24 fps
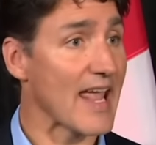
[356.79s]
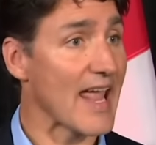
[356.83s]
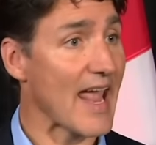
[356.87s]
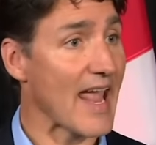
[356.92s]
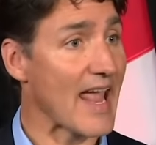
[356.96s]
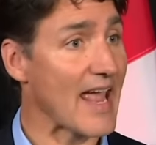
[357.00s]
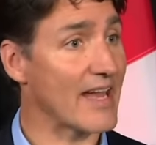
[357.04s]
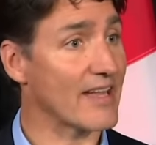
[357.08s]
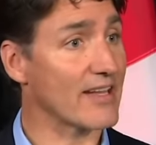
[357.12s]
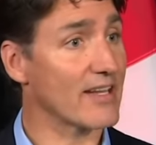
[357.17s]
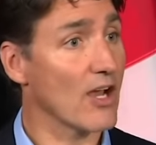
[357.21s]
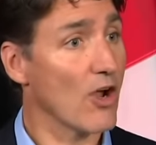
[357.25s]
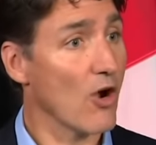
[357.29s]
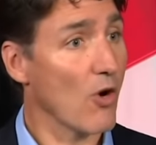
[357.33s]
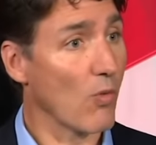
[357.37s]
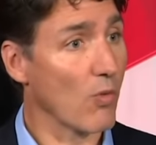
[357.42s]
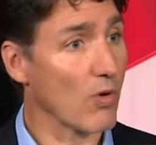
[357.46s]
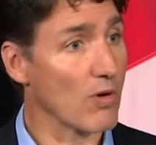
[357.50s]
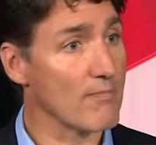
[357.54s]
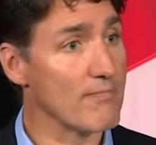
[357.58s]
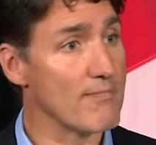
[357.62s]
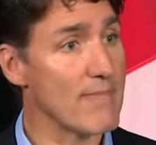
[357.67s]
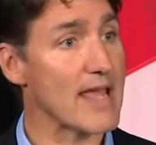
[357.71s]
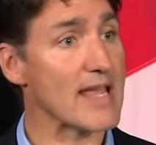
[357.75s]
And
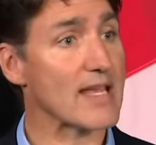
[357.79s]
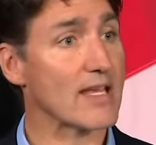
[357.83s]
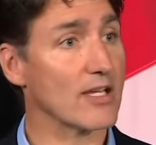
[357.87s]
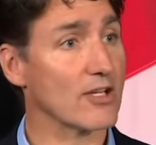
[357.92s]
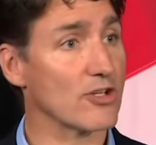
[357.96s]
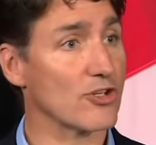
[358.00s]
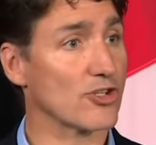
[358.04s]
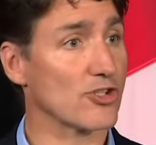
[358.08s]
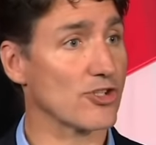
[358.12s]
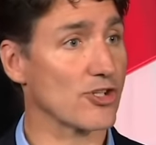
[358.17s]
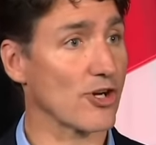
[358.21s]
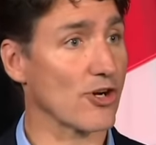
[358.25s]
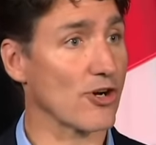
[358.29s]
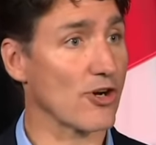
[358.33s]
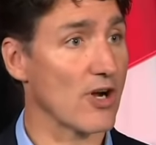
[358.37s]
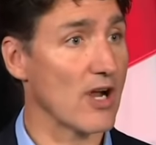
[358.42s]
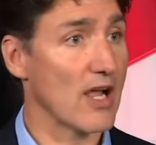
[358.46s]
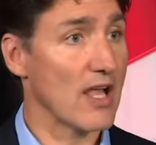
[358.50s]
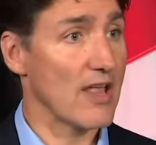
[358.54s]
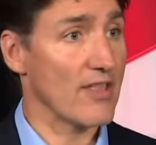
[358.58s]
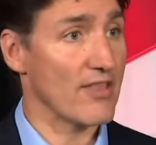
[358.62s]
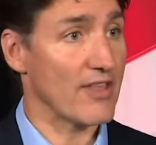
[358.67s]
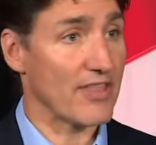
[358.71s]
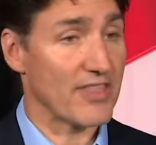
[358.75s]
we're making sure
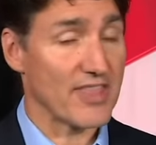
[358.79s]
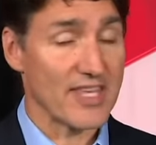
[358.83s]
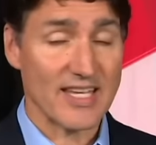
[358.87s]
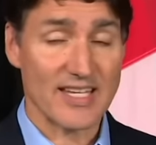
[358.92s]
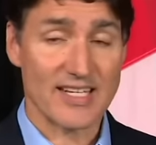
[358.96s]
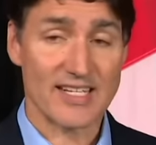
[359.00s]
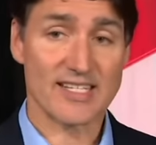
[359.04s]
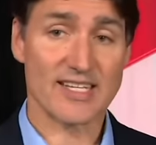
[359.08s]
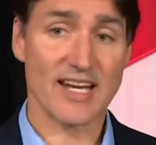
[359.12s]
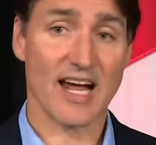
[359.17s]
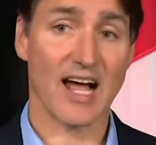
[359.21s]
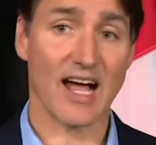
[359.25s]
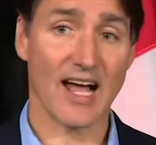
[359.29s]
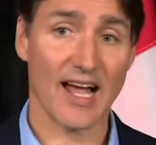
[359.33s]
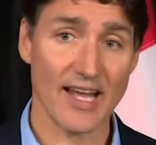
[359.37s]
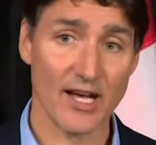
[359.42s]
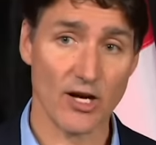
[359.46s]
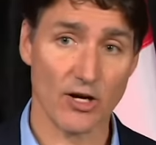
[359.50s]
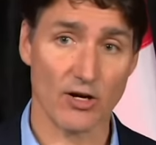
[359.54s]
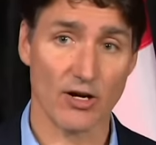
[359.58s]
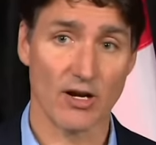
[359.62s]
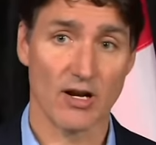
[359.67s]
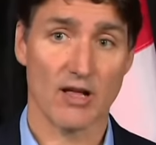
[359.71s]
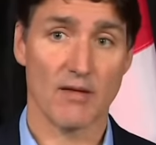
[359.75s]
that the
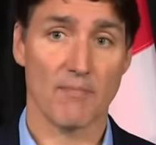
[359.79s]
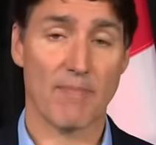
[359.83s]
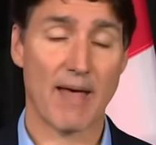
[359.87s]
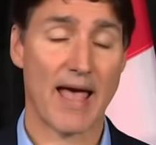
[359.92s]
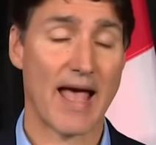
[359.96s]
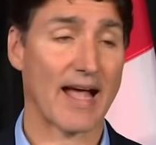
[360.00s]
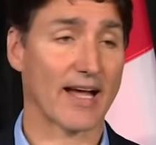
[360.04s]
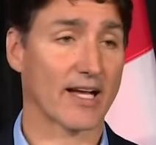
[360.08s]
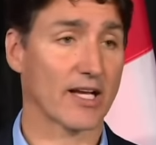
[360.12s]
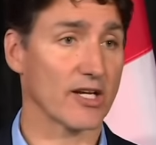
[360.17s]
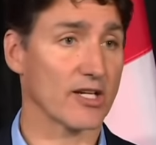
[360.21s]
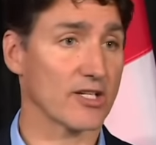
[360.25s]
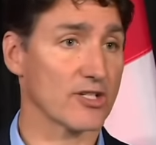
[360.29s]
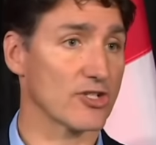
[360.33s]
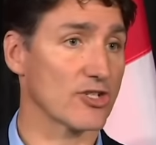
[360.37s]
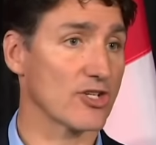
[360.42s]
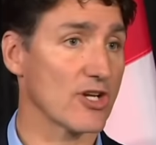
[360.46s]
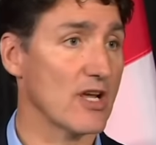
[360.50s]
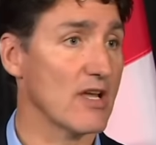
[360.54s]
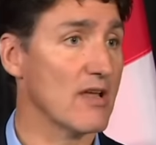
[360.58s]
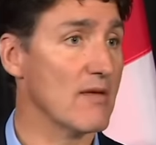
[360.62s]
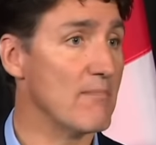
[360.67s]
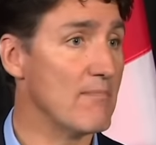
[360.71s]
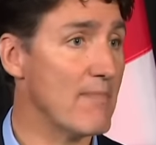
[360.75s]
entire package
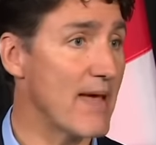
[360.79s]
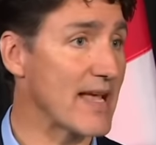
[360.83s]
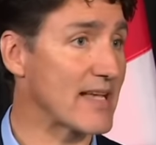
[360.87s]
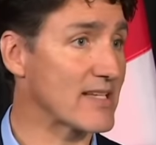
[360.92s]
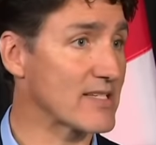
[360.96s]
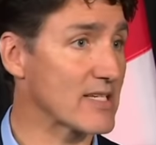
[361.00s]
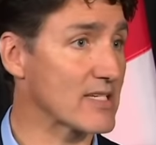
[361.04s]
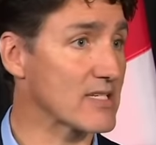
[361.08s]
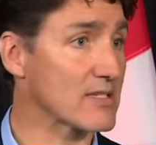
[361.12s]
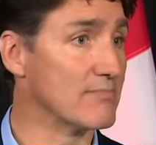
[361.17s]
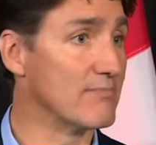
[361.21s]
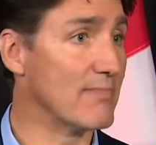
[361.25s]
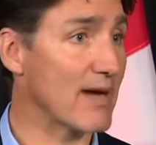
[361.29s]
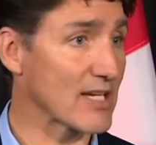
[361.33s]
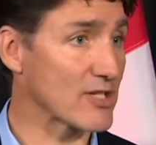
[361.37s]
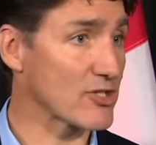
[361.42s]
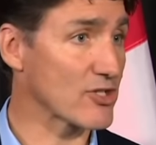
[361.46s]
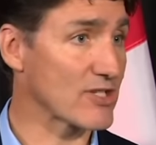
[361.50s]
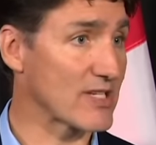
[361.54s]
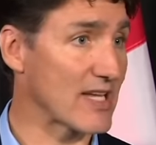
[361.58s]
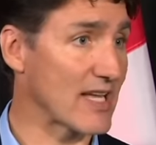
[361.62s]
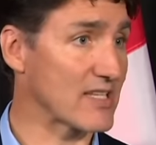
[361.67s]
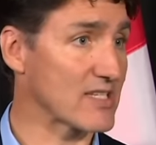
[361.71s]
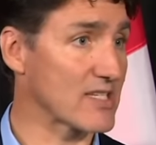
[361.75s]
makes as much
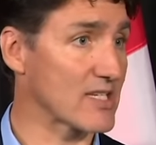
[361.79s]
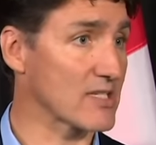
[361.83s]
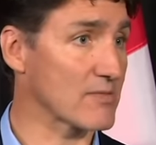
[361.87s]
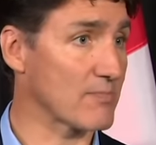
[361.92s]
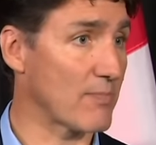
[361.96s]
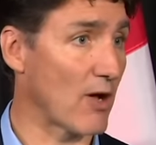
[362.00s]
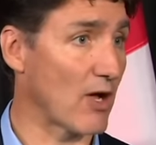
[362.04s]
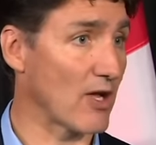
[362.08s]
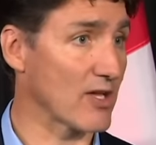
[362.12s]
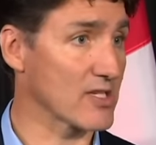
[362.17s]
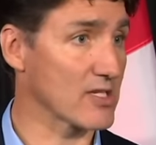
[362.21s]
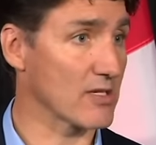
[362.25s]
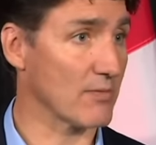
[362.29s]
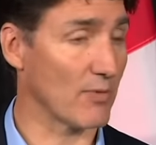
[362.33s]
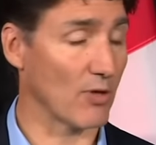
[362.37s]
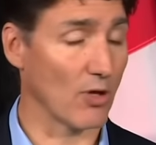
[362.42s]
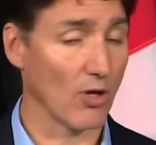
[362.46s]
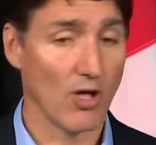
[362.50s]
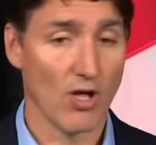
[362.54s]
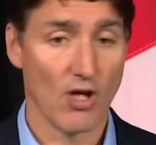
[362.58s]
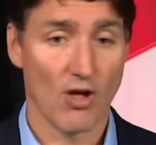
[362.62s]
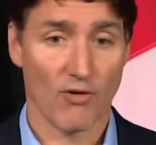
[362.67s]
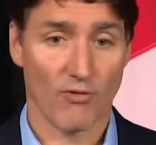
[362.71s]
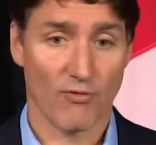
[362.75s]
sense as possible
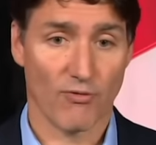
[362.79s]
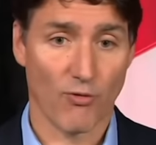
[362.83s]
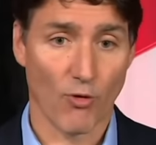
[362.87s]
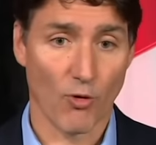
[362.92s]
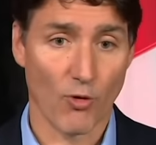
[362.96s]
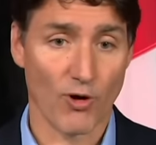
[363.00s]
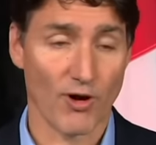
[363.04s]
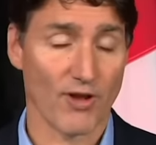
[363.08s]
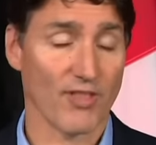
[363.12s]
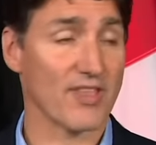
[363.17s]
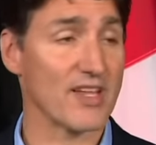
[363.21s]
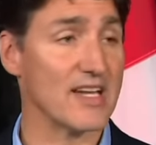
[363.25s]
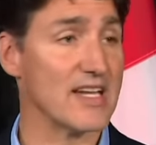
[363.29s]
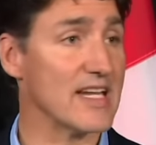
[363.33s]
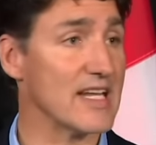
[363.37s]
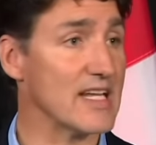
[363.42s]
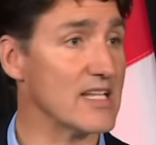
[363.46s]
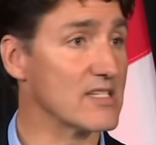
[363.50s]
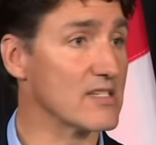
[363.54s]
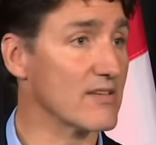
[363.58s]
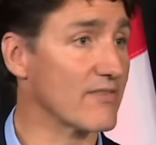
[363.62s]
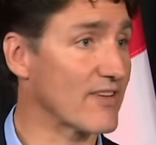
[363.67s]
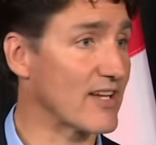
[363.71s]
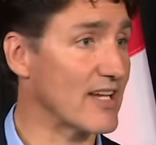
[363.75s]
for the
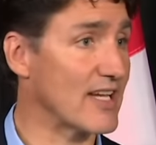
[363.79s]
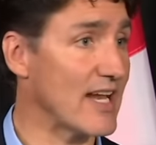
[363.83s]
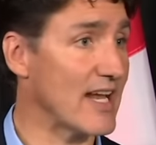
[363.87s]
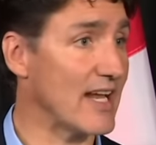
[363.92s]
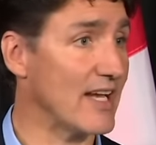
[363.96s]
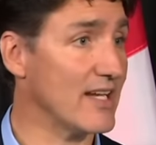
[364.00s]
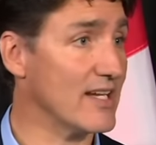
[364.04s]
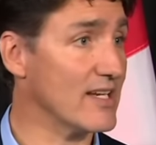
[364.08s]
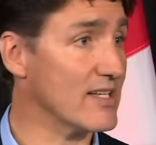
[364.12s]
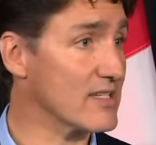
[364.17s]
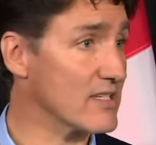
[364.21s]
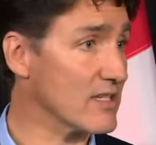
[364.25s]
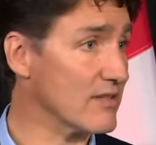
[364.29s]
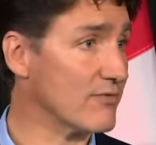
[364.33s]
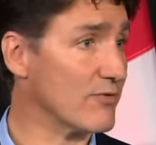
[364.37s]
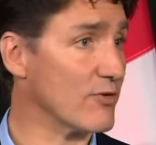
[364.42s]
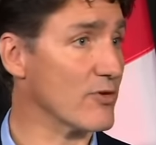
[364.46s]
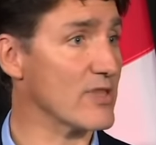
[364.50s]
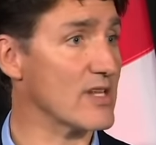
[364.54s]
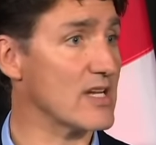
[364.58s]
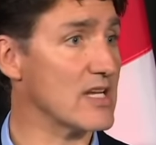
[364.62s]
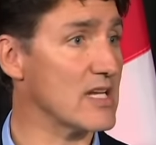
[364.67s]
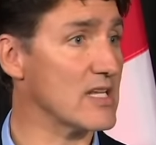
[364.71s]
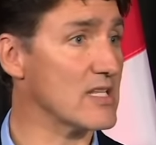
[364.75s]
needs of Canadians and for
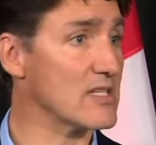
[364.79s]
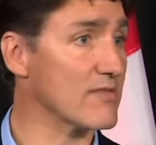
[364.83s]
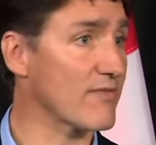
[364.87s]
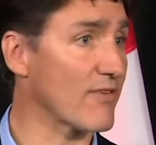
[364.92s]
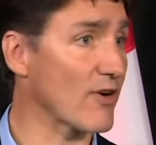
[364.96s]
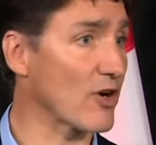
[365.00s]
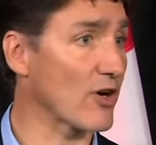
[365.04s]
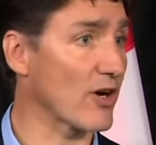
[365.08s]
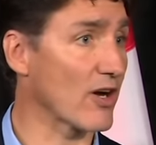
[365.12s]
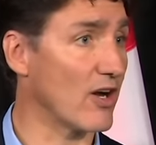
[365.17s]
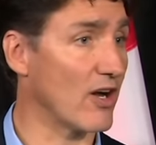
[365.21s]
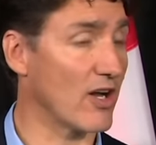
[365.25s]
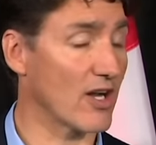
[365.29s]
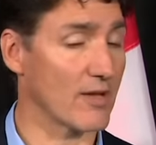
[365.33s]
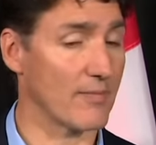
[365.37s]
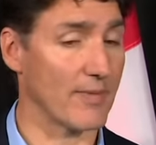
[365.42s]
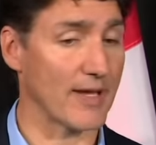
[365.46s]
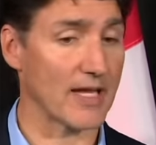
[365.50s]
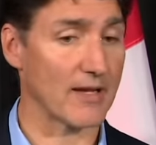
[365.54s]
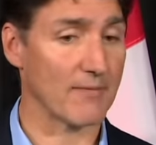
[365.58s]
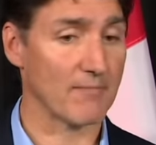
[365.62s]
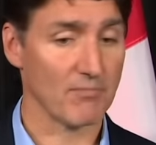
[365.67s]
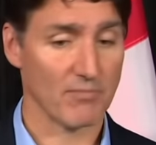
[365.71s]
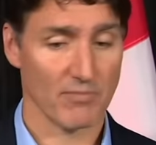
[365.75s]
the needs of our economy.